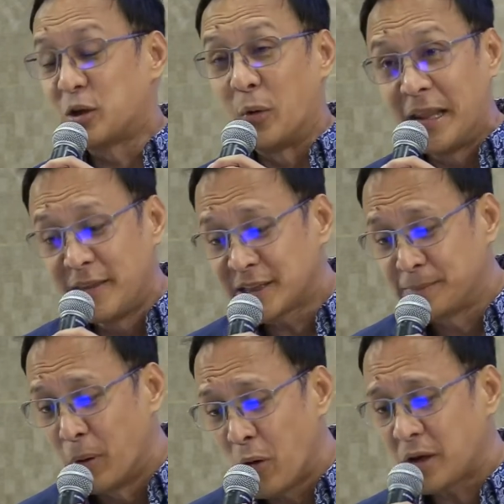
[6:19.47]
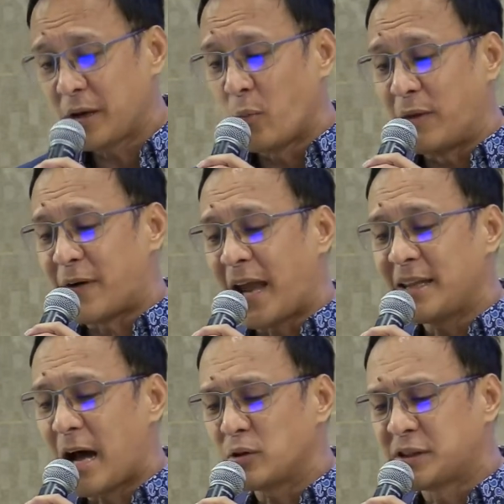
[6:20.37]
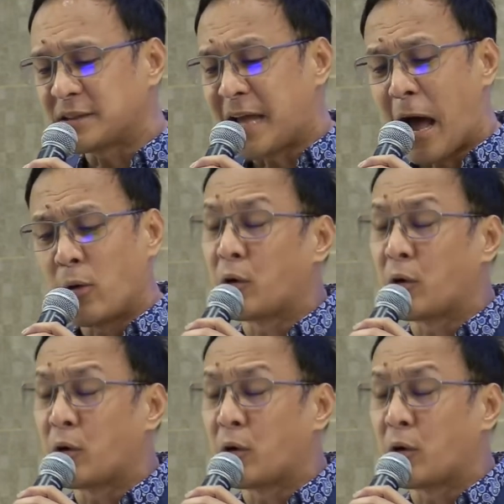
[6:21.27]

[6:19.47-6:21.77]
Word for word: So, in this book, we find out just